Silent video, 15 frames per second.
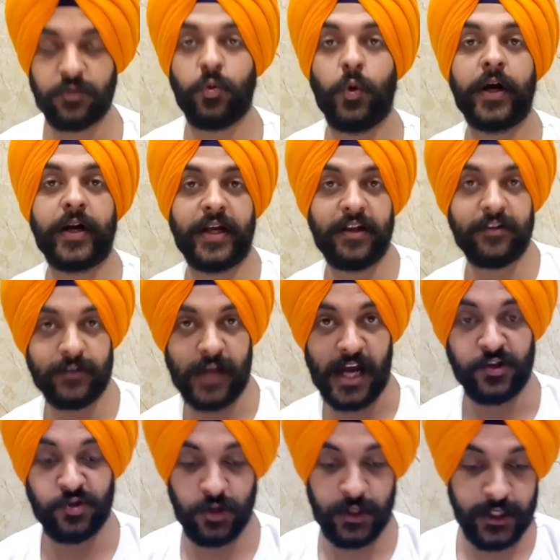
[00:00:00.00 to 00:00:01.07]
What is
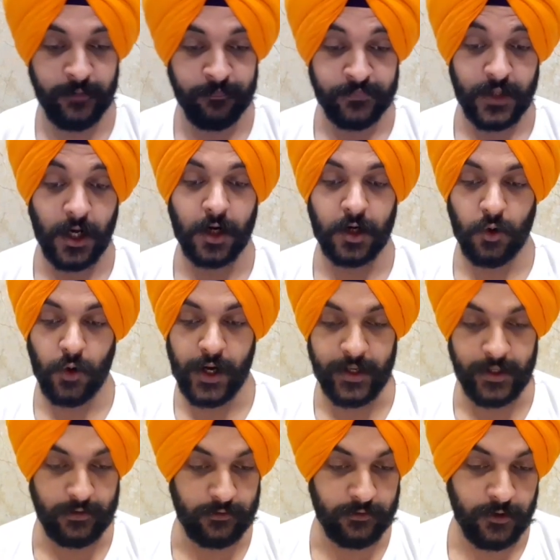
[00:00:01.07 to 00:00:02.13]
actually a
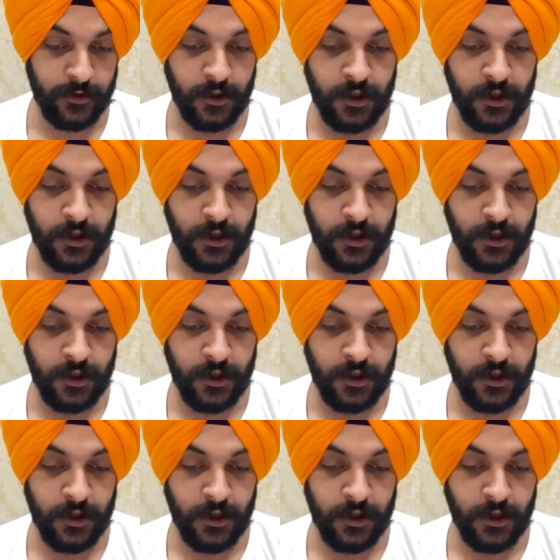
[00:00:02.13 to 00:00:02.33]
coherence?